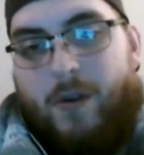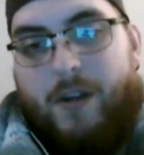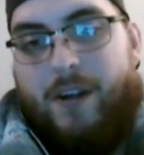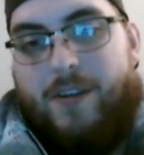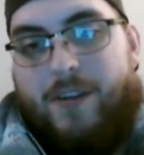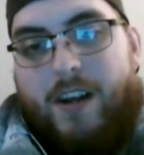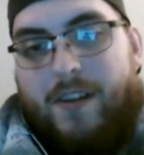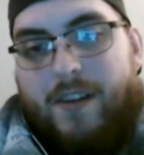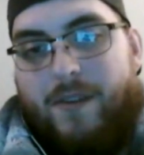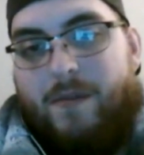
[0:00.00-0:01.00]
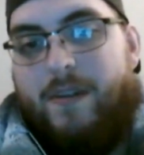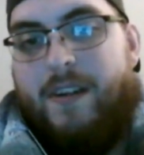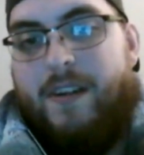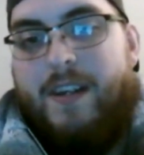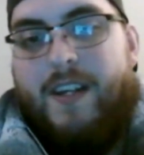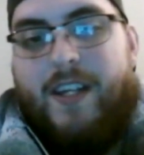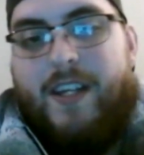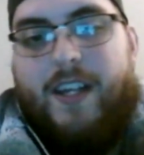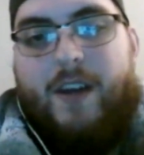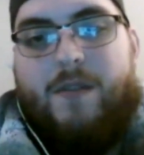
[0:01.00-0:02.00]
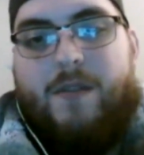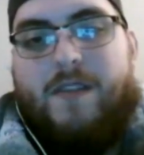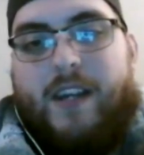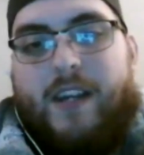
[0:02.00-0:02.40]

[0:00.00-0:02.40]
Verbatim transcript: you're trying to do. You know, it's like yeah.